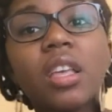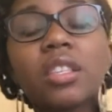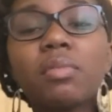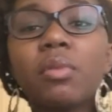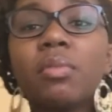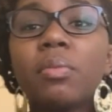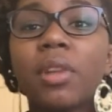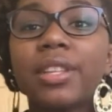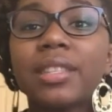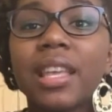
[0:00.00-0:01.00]
Some people be
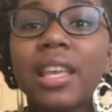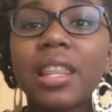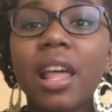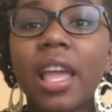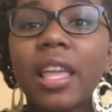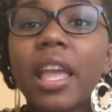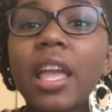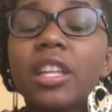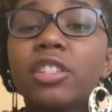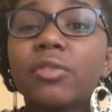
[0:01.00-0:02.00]
placed in like
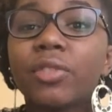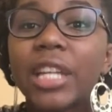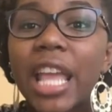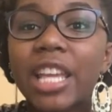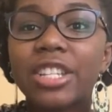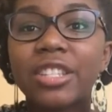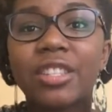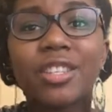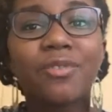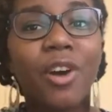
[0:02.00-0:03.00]
different agencies,